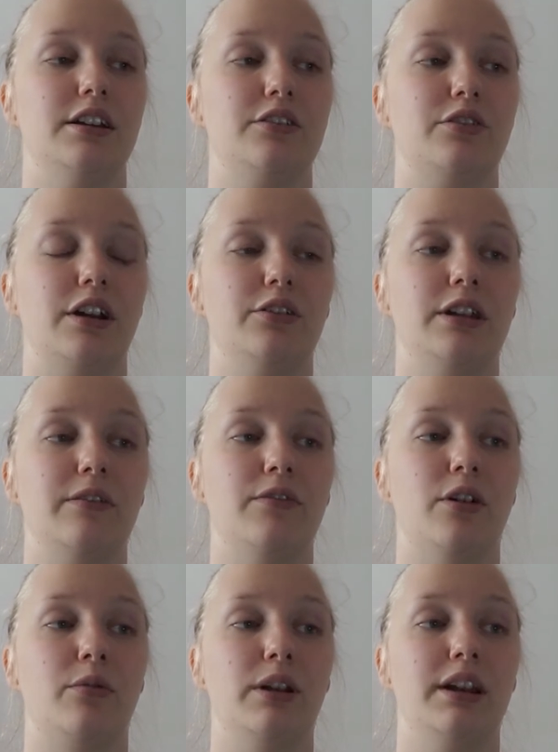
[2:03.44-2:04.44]
try to give
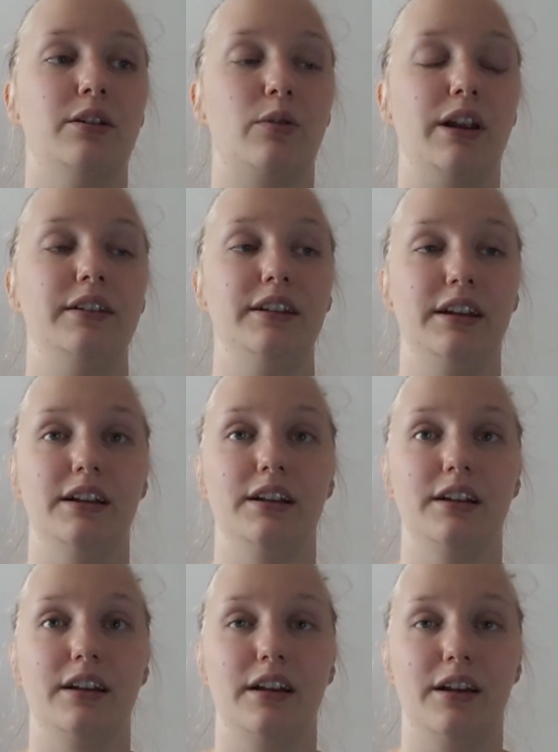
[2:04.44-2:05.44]
you a really great
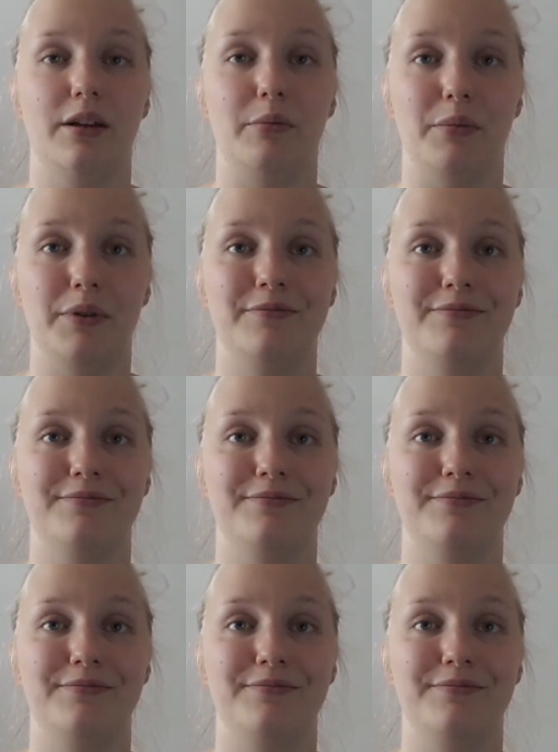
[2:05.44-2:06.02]
deal um,